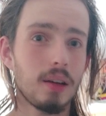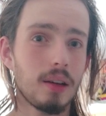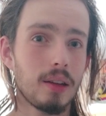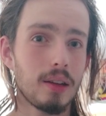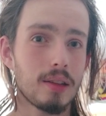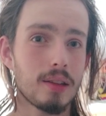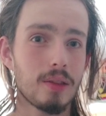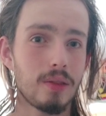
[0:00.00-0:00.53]

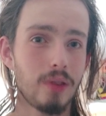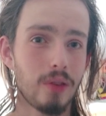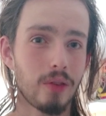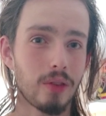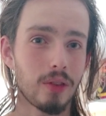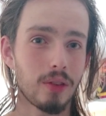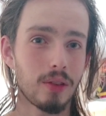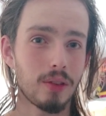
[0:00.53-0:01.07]
And that's the
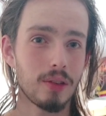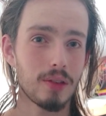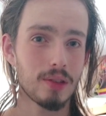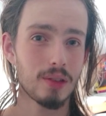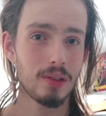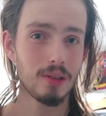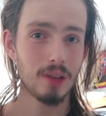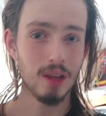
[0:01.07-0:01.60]
5th, you
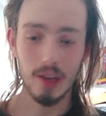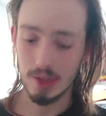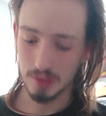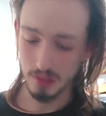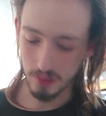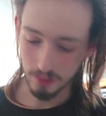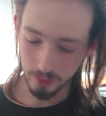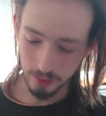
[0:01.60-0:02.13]
see?
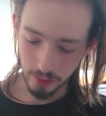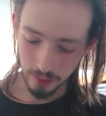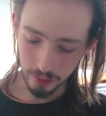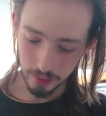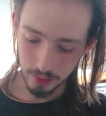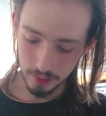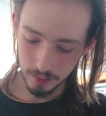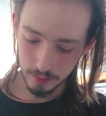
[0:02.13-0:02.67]
So the
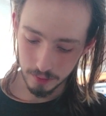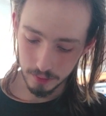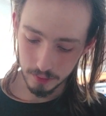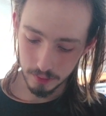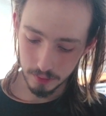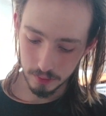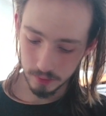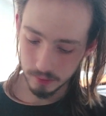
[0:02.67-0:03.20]
5th
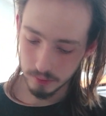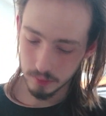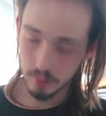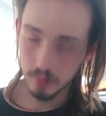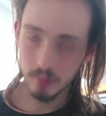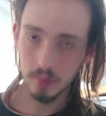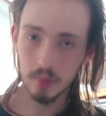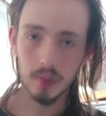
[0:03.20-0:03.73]

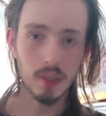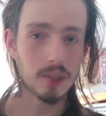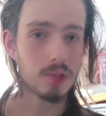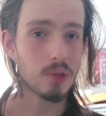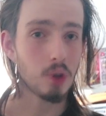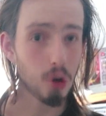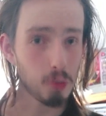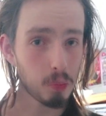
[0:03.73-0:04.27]
is
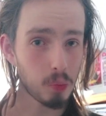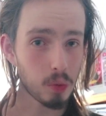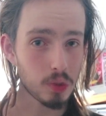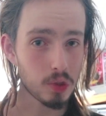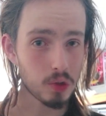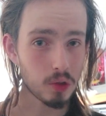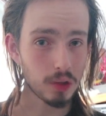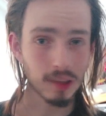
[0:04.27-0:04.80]
up 1
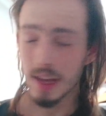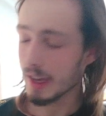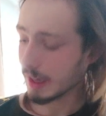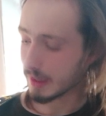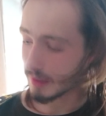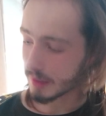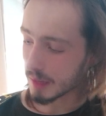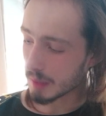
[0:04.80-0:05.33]
string.
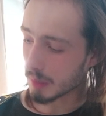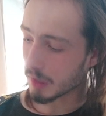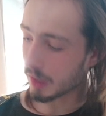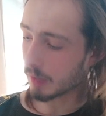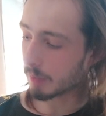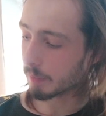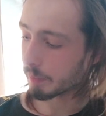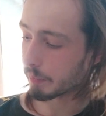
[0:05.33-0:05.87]
And the same
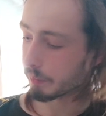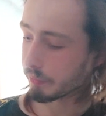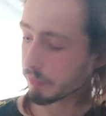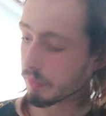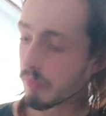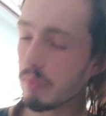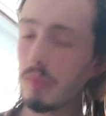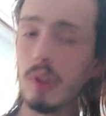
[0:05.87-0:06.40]
thing.
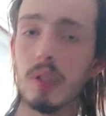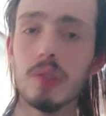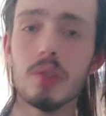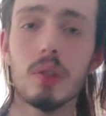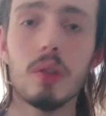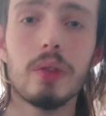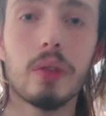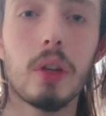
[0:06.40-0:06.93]

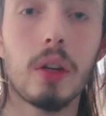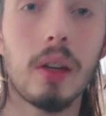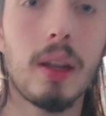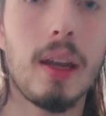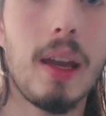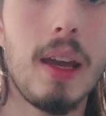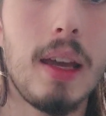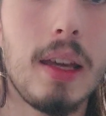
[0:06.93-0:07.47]
So you've got
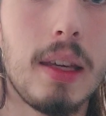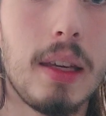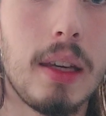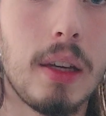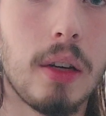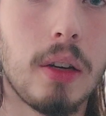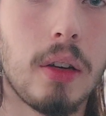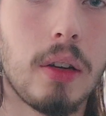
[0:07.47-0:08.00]
A
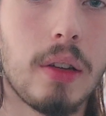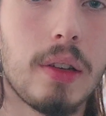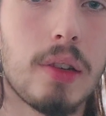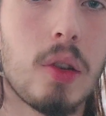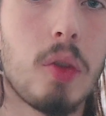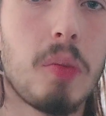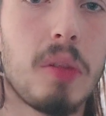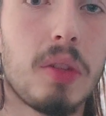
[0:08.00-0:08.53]
here on this
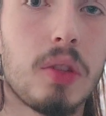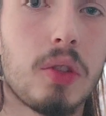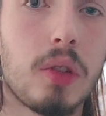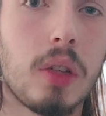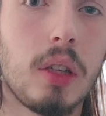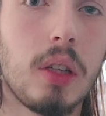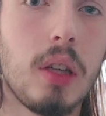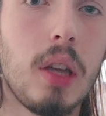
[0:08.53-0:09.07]
open
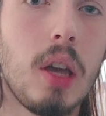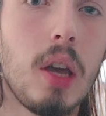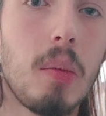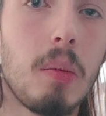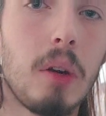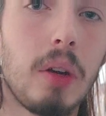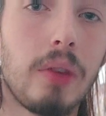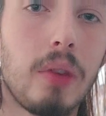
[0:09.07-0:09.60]
string,
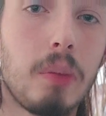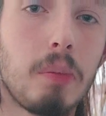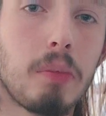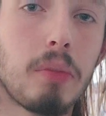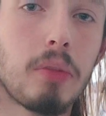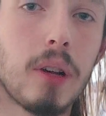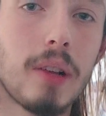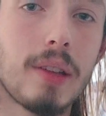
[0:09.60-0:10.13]
but if you
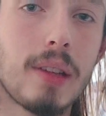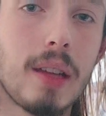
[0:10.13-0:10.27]
press